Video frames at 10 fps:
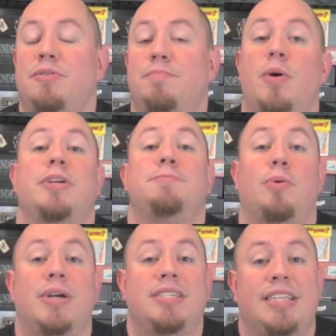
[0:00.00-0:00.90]
them with bonus
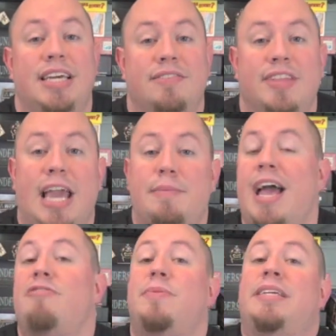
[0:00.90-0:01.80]
points at the end of the game,
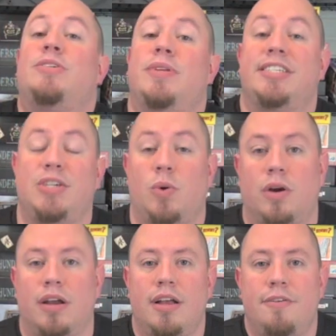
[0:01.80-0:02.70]
and everybody's going to
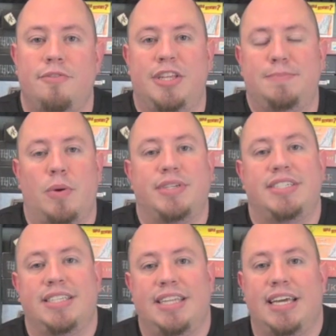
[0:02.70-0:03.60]
score for these
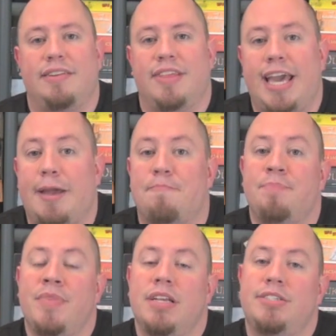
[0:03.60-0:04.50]
bonuses at the end of the game.
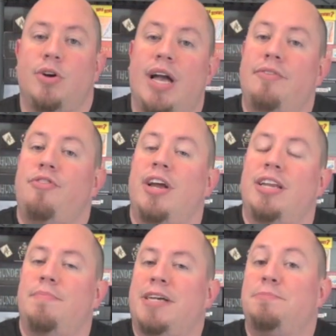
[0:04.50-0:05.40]
So kind of
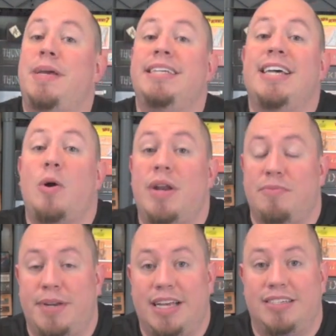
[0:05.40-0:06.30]
trying to best piece out what
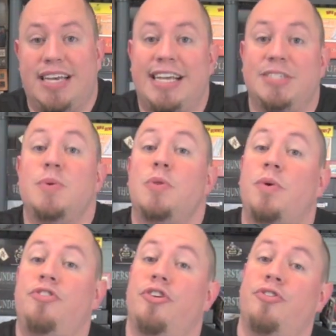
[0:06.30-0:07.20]
everybody else has with
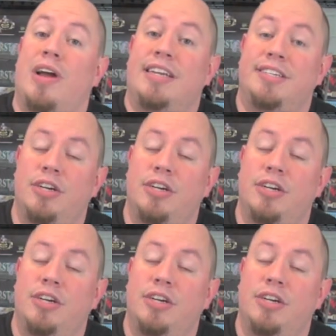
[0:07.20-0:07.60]
what you're trying to